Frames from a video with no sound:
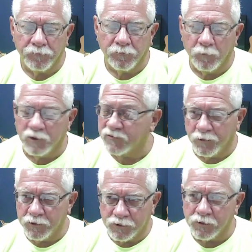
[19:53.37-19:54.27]
which
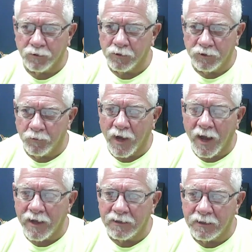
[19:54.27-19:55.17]
for sure
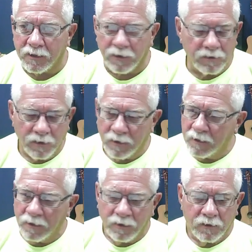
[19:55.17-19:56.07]
Uriah did.
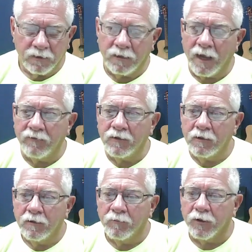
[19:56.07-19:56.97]
David
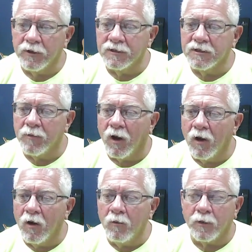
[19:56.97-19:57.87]
brings him
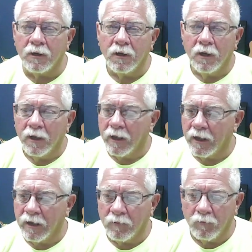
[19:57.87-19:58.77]
home
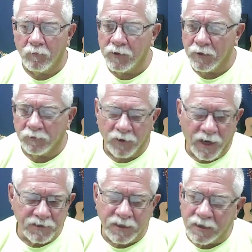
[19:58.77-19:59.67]
and, you know
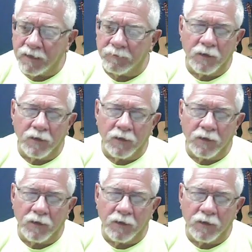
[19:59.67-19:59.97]
tries to get him to go